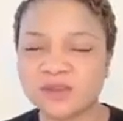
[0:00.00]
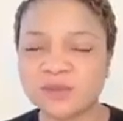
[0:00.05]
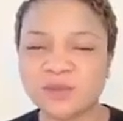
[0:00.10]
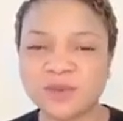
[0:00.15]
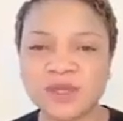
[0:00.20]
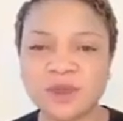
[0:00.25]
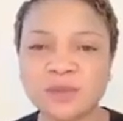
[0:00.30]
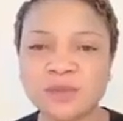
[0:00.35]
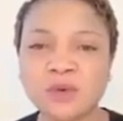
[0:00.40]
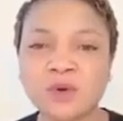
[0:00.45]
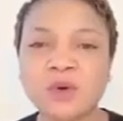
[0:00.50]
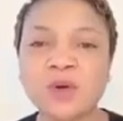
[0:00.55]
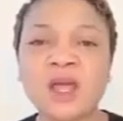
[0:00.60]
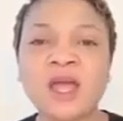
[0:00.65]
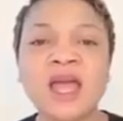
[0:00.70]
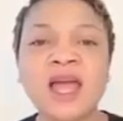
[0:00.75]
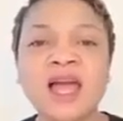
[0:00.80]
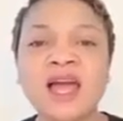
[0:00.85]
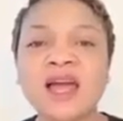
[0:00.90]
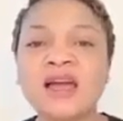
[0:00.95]
The people,
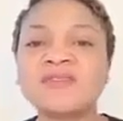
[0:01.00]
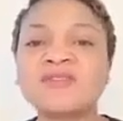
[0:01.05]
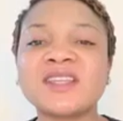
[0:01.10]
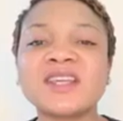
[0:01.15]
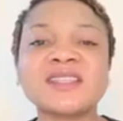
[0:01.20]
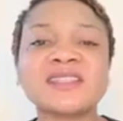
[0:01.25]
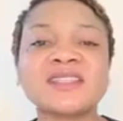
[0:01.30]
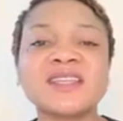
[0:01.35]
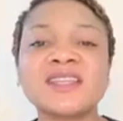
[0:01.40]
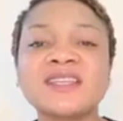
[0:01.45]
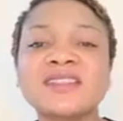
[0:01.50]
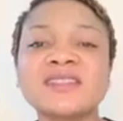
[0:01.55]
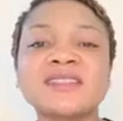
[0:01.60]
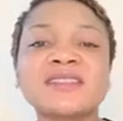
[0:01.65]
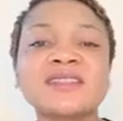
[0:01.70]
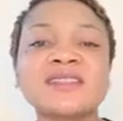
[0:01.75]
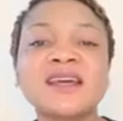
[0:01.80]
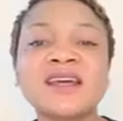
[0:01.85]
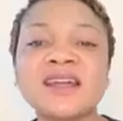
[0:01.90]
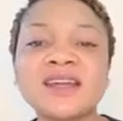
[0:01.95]
after seeing the
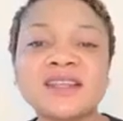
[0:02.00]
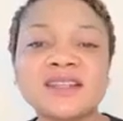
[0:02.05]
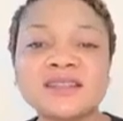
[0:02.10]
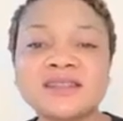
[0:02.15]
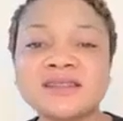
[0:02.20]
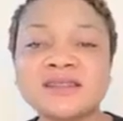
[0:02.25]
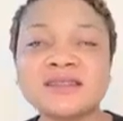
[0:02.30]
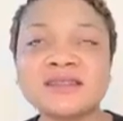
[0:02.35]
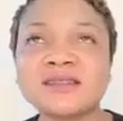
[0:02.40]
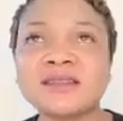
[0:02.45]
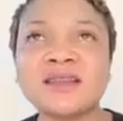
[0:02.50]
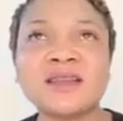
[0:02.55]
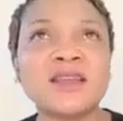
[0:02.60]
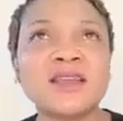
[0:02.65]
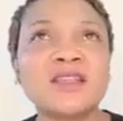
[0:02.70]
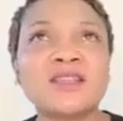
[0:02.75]
signs,